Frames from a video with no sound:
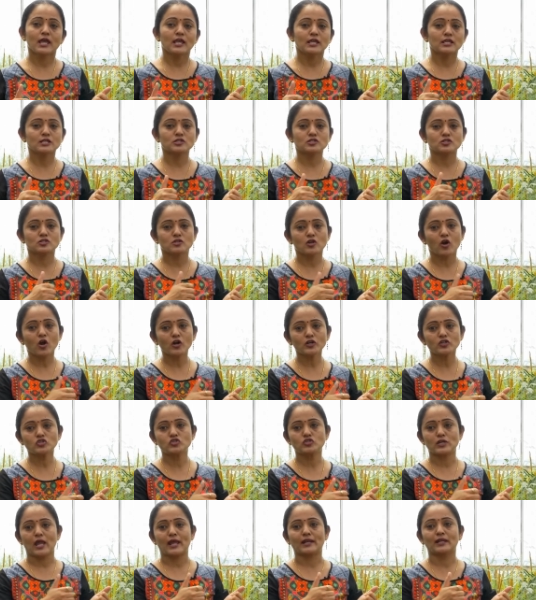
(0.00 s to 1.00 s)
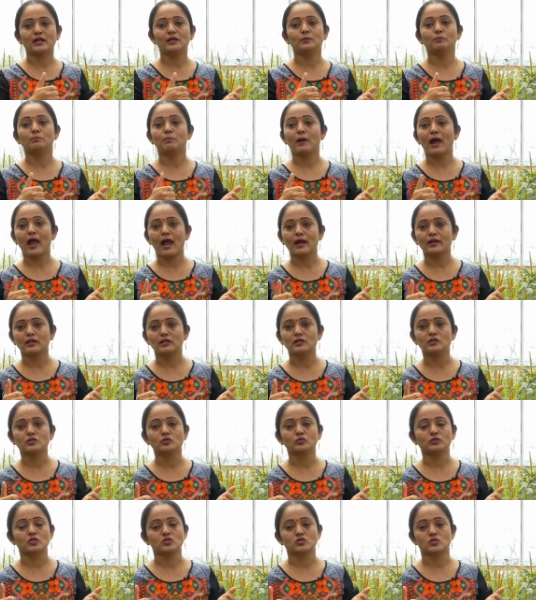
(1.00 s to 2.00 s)
is not channeled back
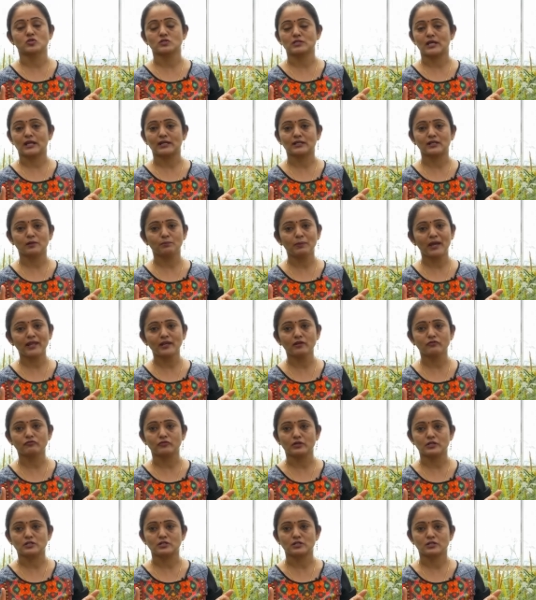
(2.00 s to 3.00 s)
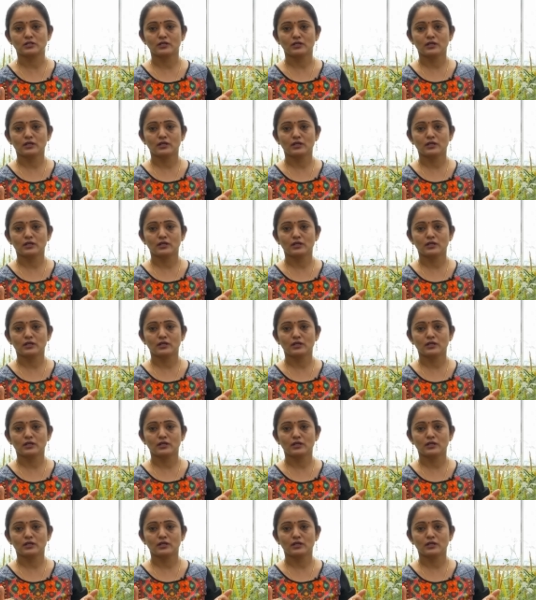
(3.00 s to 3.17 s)
into the societal benefit.